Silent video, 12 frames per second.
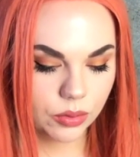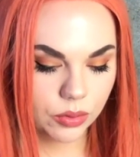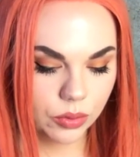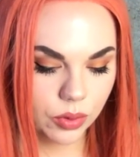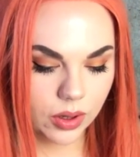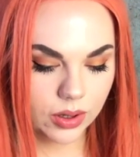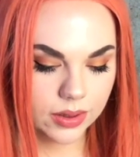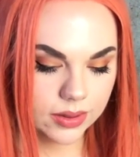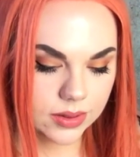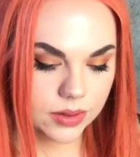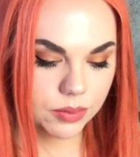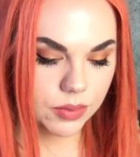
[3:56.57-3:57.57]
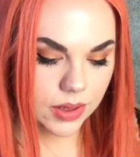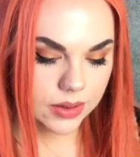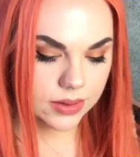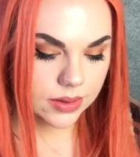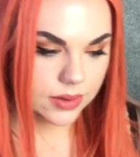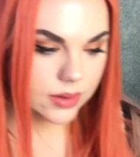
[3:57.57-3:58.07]
What is the
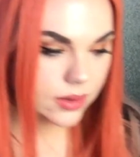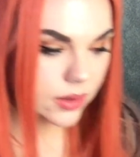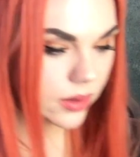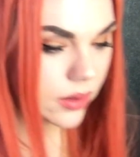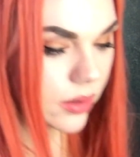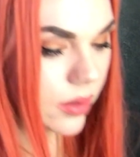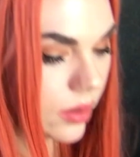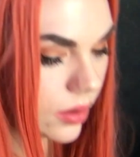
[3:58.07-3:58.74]
message here?